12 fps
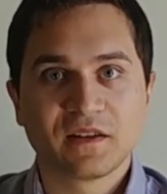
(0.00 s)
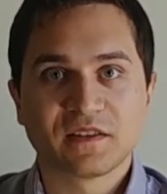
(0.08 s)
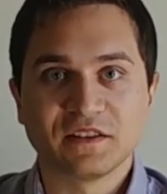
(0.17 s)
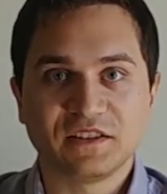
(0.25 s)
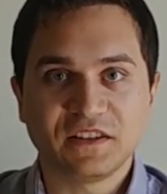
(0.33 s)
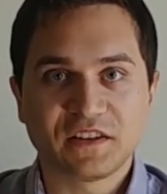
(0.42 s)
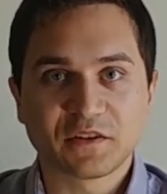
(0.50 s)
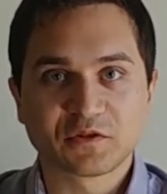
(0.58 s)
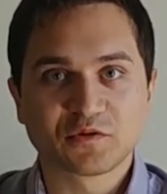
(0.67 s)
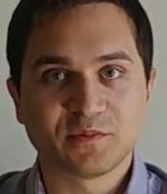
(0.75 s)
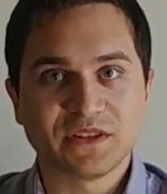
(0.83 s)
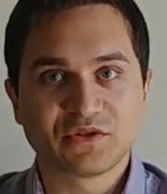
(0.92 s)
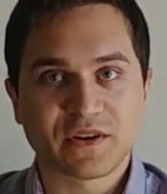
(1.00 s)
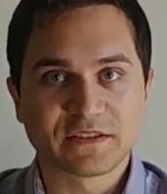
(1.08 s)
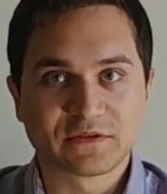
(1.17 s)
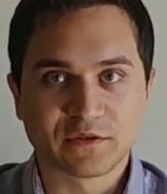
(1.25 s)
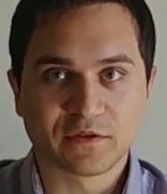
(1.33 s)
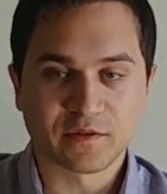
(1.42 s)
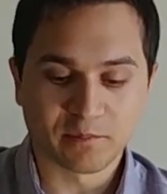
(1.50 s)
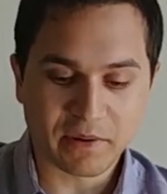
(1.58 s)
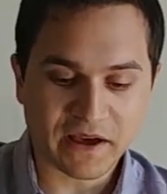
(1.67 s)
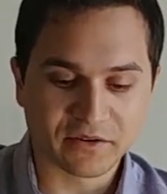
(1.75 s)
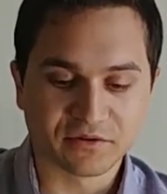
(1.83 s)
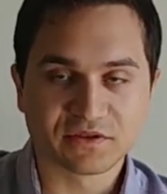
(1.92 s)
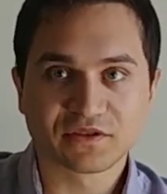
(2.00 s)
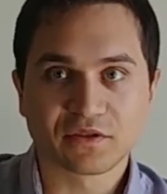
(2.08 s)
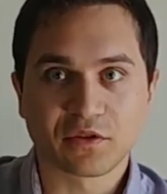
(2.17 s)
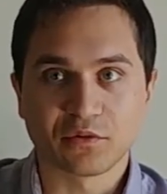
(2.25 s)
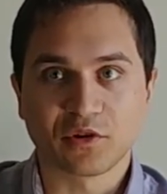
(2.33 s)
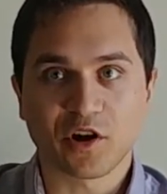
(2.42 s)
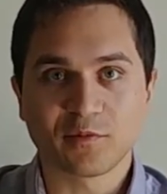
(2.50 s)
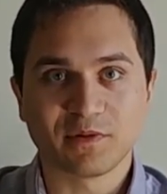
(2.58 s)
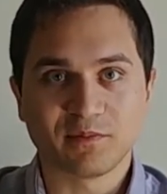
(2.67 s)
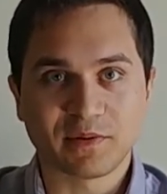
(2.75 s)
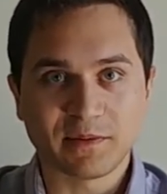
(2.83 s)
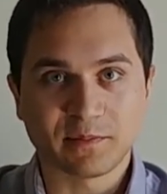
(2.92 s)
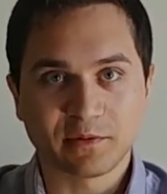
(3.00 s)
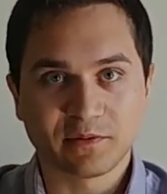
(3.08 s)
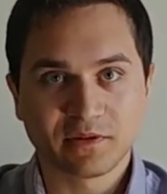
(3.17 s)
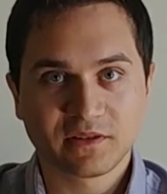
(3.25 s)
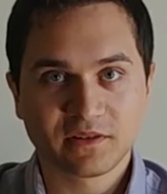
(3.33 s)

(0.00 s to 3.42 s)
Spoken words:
The details will be transferred from patterns through carbon paper.